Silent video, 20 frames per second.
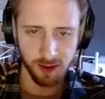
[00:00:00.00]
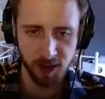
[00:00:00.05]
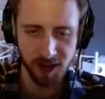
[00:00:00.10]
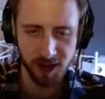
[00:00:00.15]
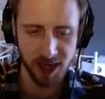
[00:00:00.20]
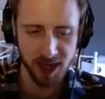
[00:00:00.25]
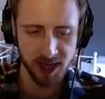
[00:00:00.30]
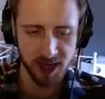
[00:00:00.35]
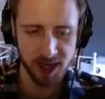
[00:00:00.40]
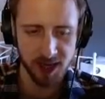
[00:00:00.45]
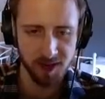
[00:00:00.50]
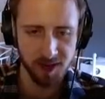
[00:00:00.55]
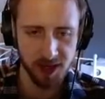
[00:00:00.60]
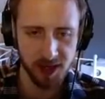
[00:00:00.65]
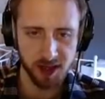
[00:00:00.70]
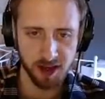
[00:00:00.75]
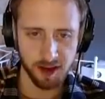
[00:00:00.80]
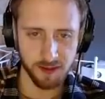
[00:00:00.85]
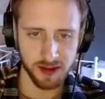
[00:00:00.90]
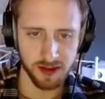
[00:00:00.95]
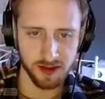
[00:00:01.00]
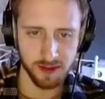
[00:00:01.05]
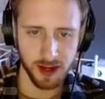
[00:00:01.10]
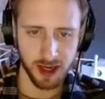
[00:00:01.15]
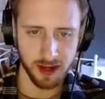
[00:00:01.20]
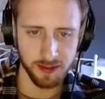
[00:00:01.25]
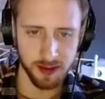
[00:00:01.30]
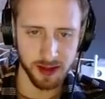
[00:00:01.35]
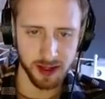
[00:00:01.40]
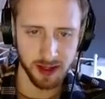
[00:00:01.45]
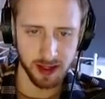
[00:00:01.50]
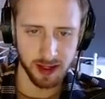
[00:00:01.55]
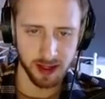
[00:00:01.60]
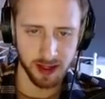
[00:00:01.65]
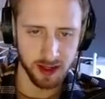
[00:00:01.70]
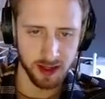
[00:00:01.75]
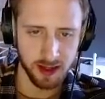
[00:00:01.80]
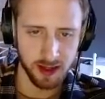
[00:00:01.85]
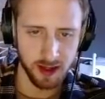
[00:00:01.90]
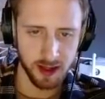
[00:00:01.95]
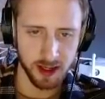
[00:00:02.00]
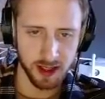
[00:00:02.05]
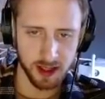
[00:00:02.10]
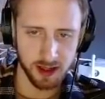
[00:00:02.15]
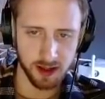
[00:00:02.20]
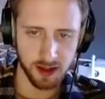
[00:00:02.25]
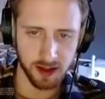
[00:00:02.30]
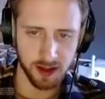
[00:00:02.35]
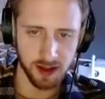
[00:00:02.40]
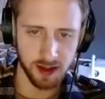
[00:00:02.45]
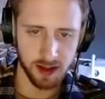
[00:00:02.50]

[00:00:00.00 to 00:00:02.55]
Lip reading: Ana can even stop this from happening. Let's look.